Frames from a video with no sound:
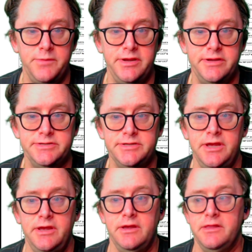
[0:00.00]
is
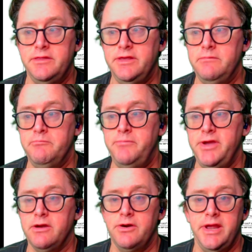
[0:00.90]
the
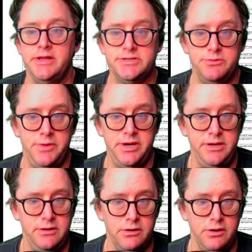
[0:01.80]
bigger instrument
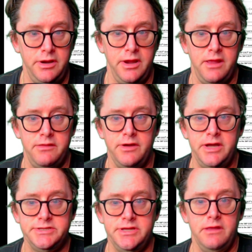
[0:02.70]
here, and
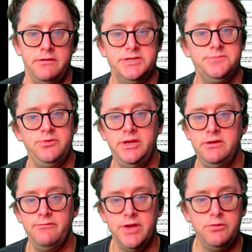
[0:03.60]
thus there's
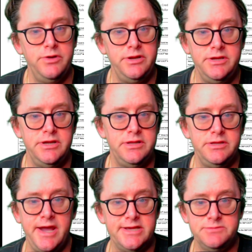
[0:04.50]
plenty of liquidity in
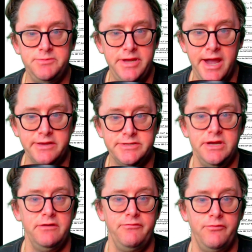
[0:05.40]
the SPX
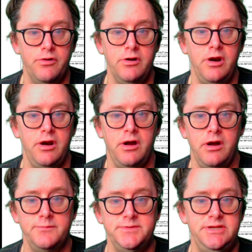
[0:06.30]
for
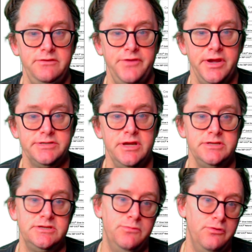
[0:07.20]
TVIX
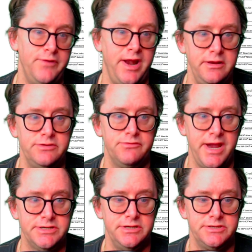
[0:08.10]
to move any
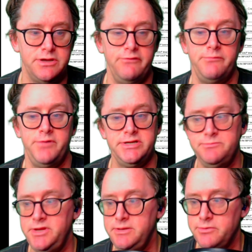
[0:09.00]
direction. So if a bunch
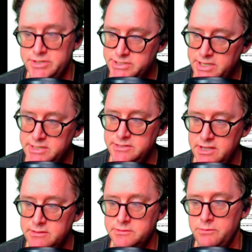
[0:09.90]
of people decide
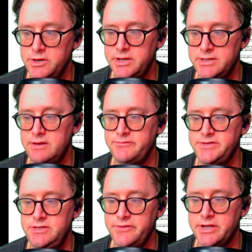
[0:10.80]
today that they want to get out of
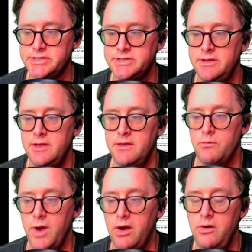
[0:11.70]
TVIX,
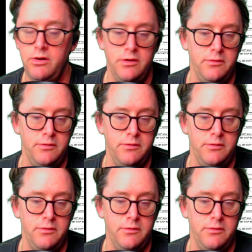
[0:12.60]
well,